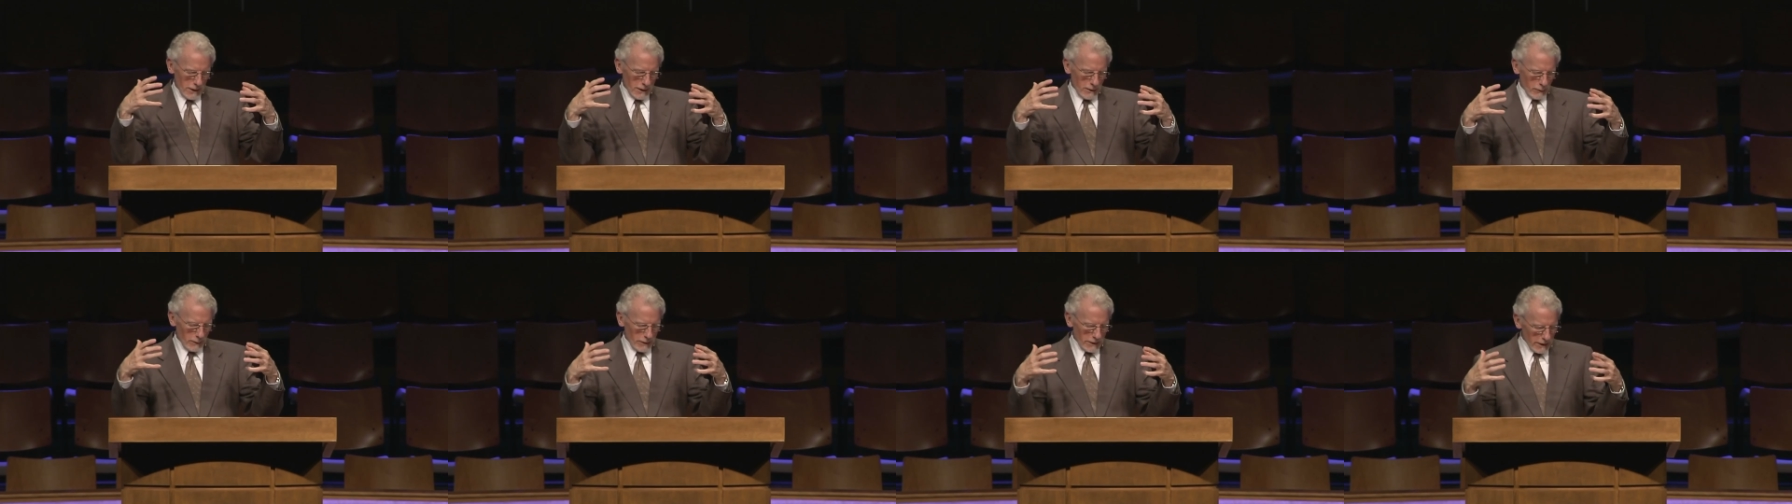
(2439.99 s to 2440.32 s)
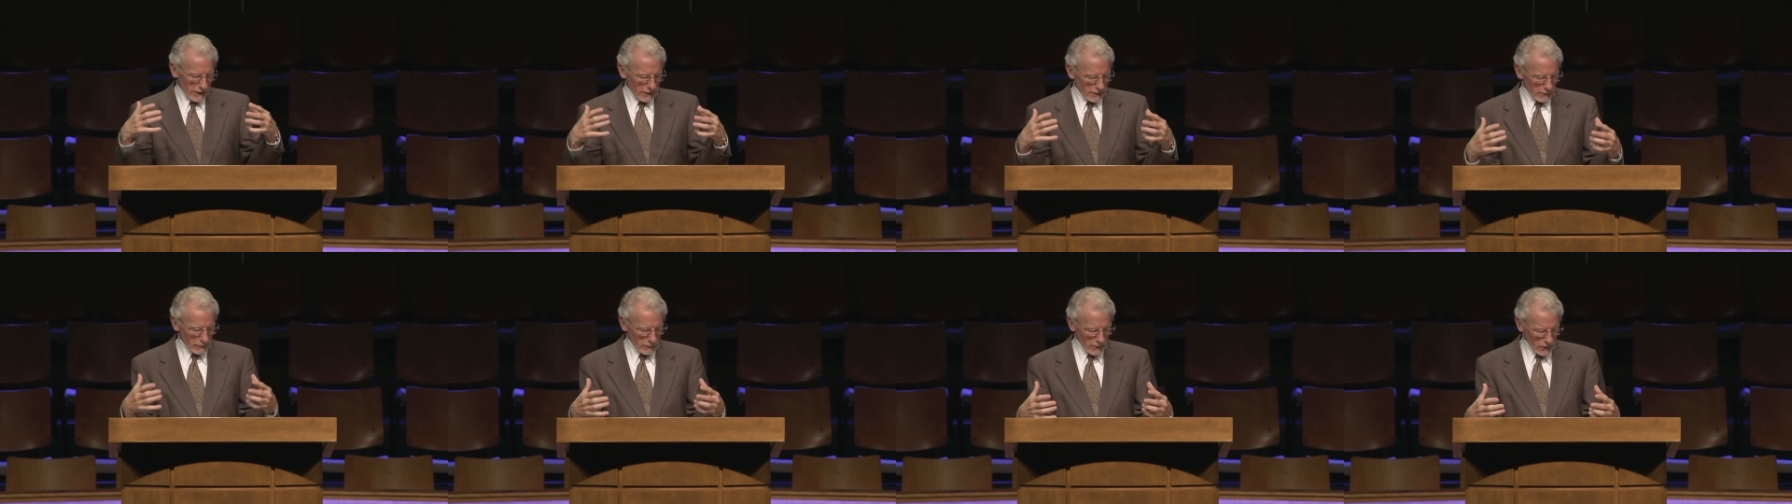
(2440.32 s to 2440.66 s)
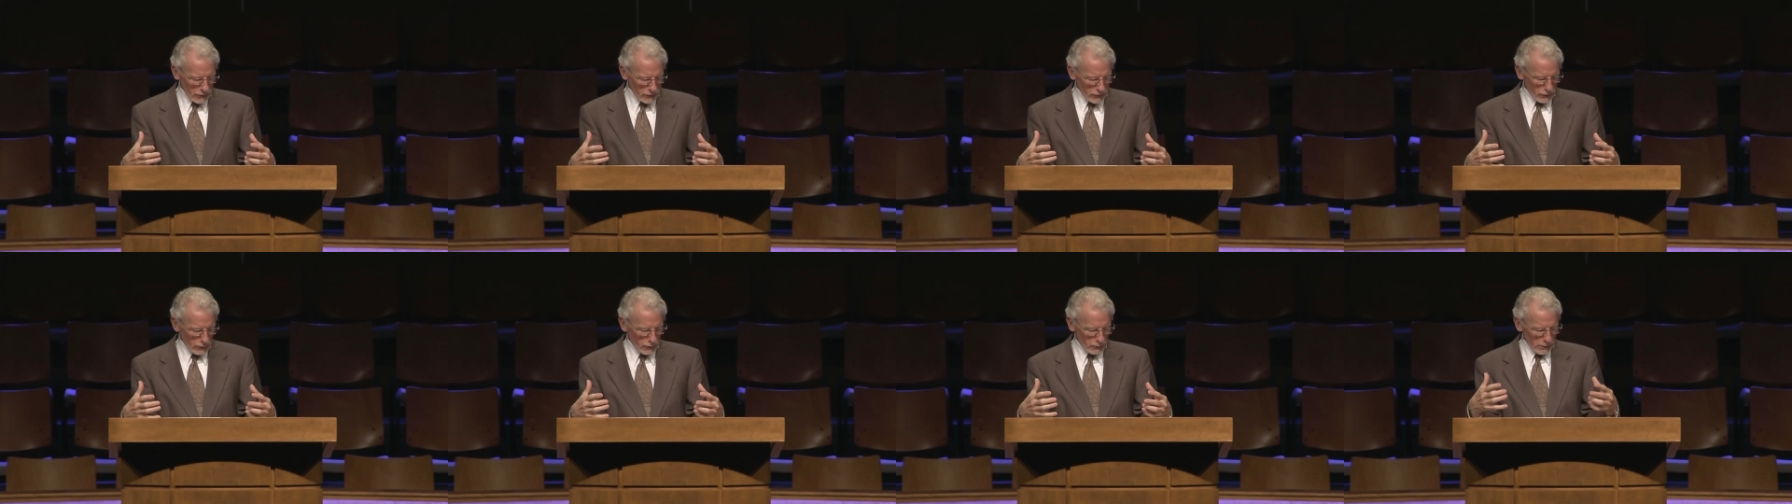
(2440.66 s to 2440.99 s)
we dealing with a
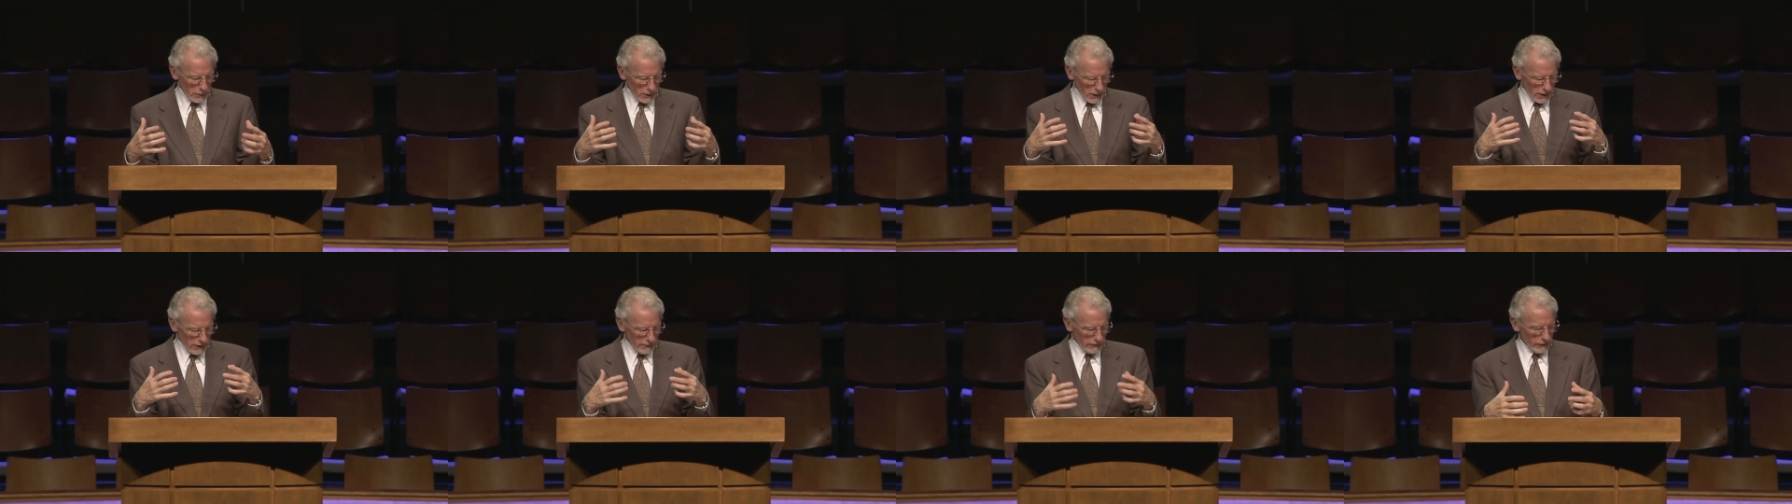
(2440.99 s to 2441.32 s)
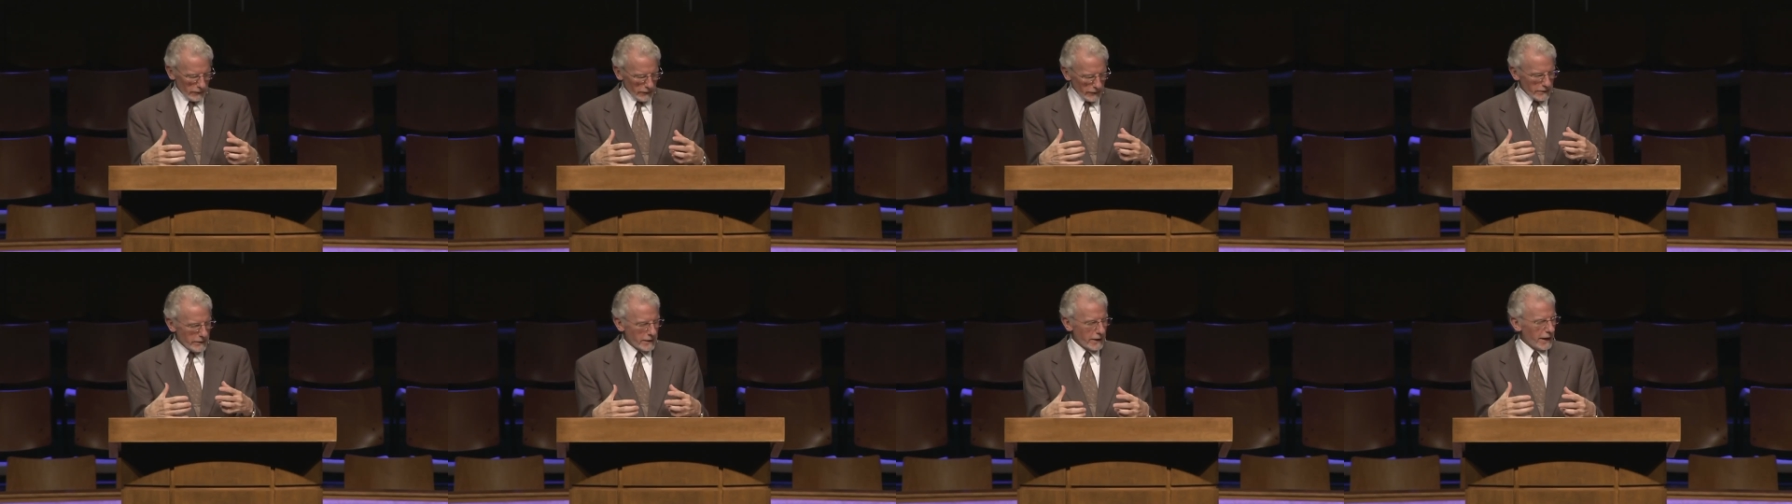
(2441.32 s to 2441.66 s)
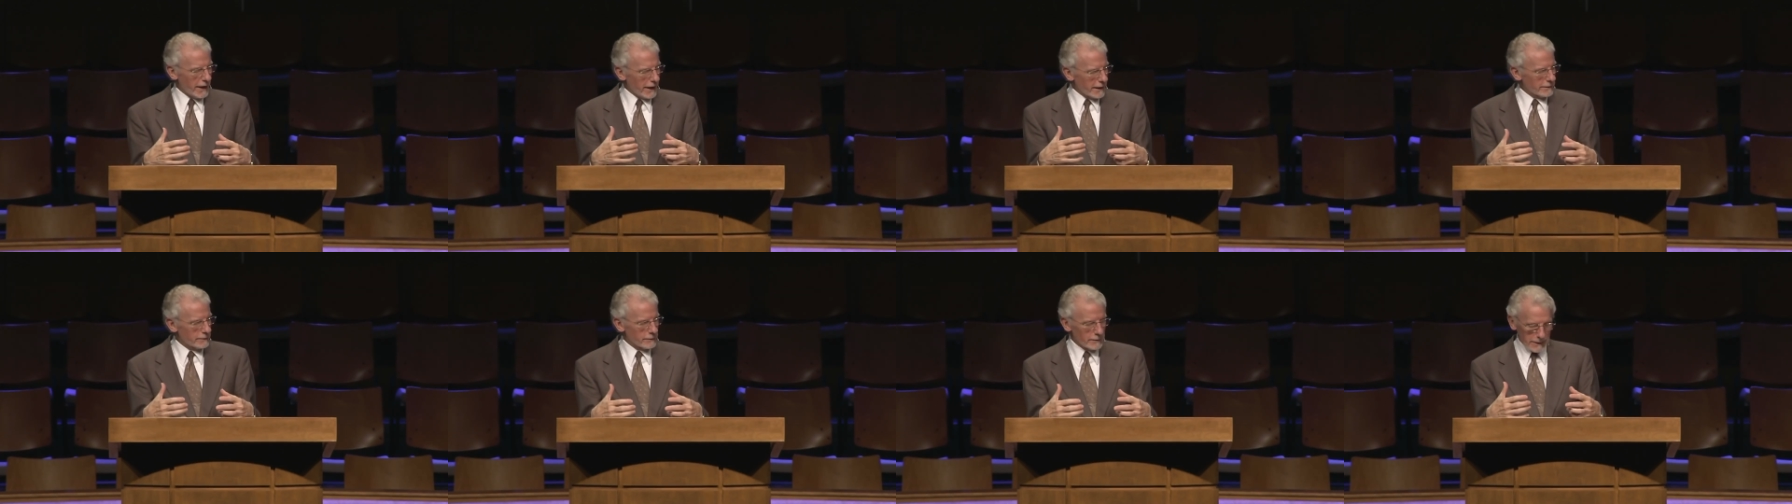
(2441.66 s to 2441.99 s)
true believer or not?